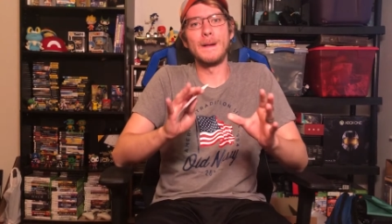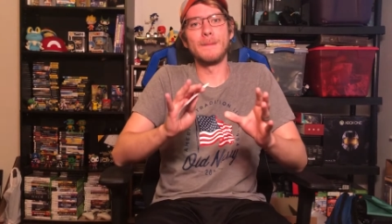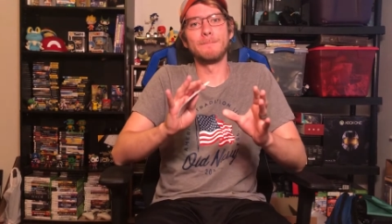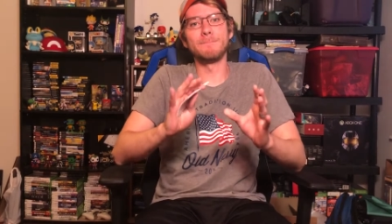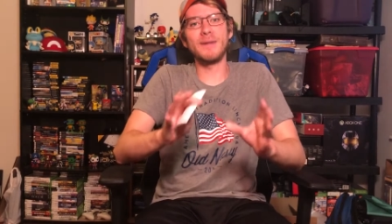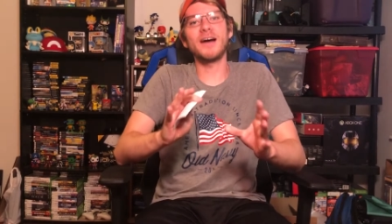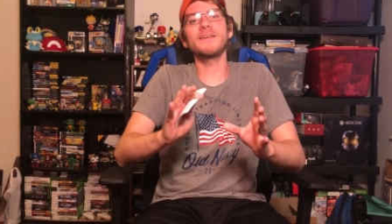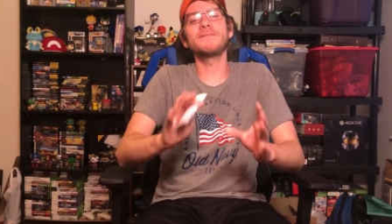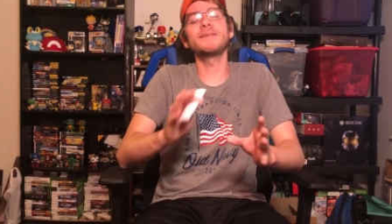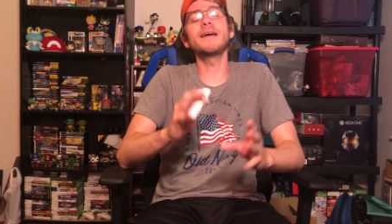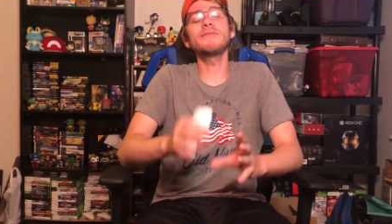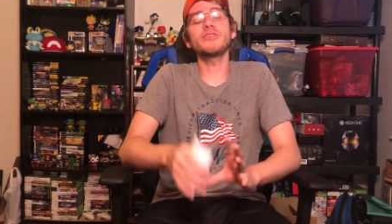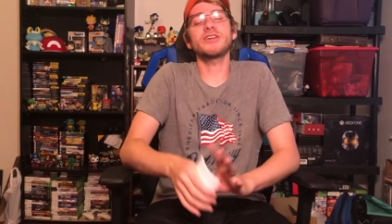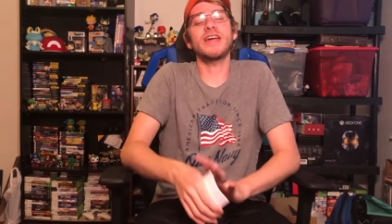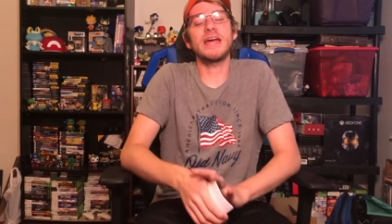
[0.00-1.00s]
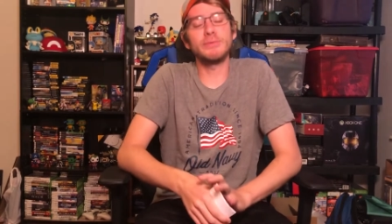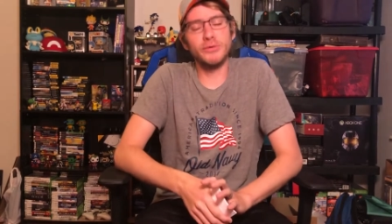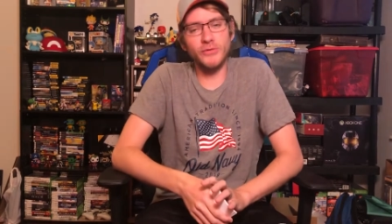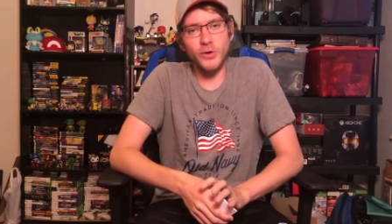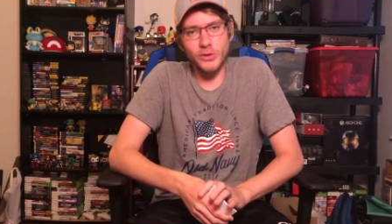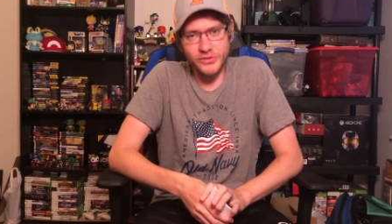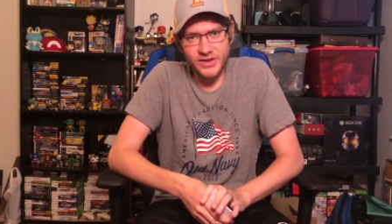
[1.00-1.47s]
my favorite game of
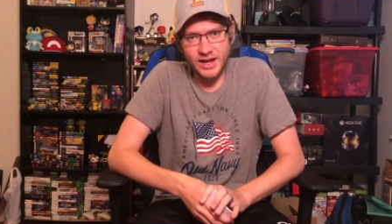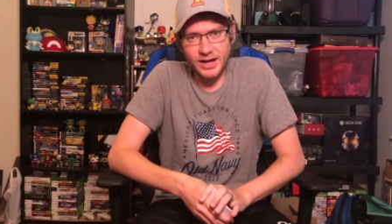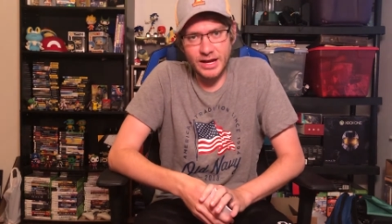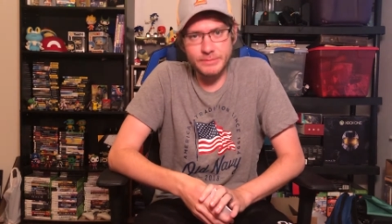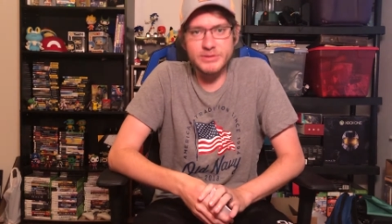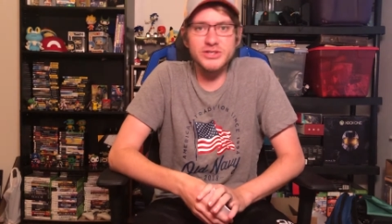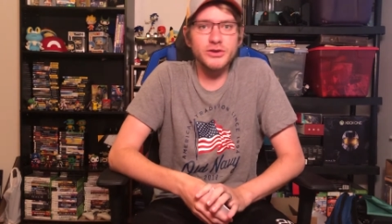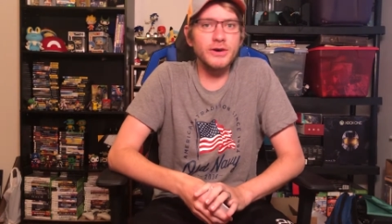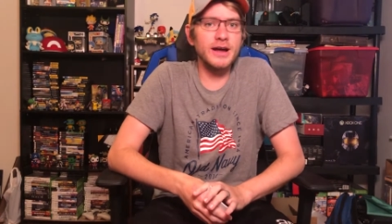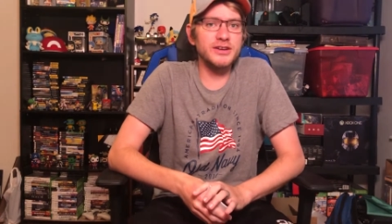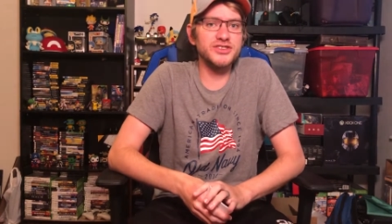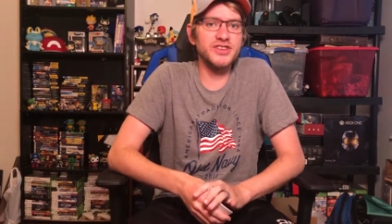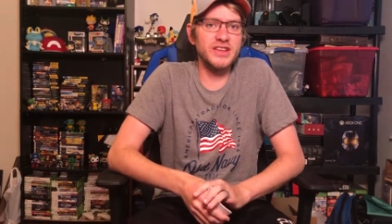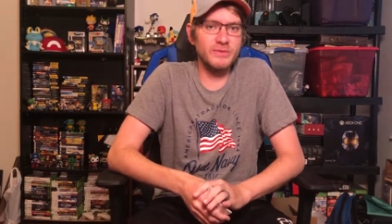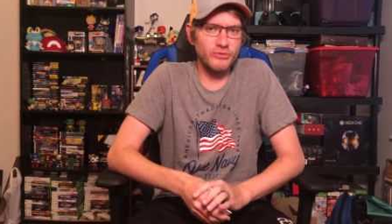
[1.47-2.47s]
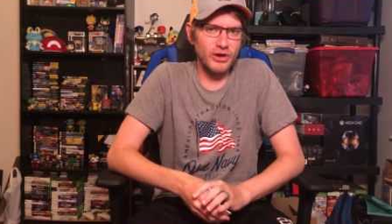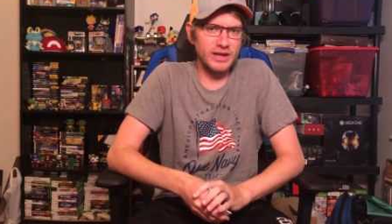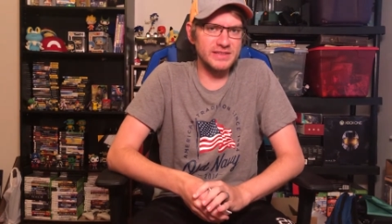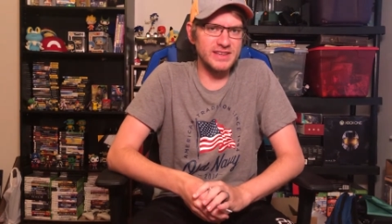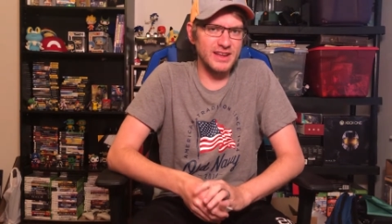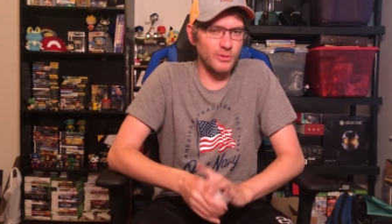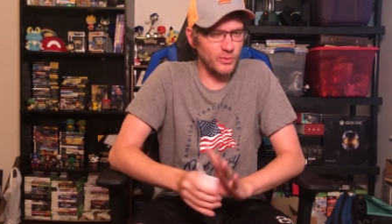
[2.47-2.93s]
all time is Crash Team
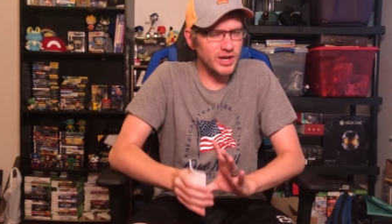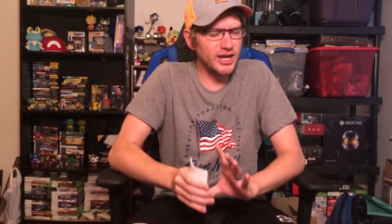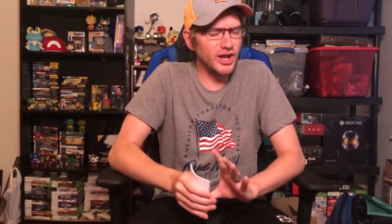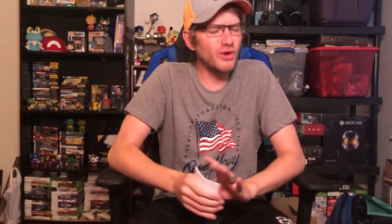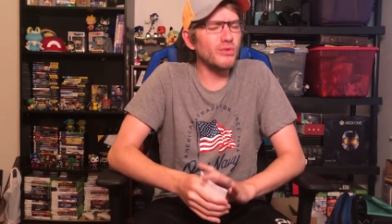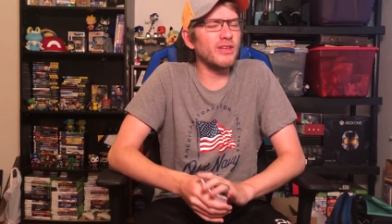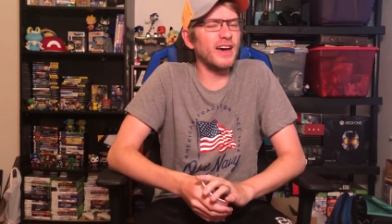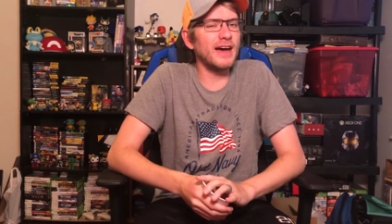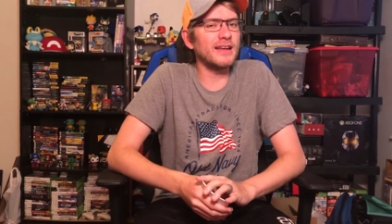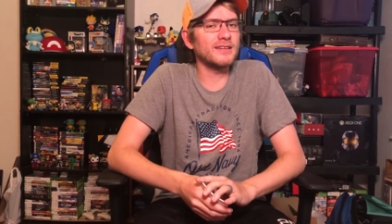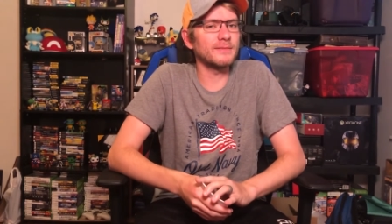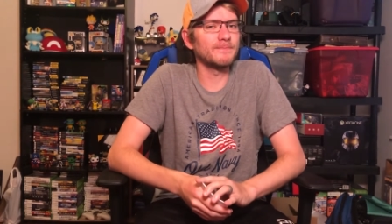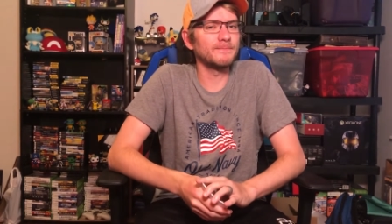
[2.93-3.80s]
Racing. We know that.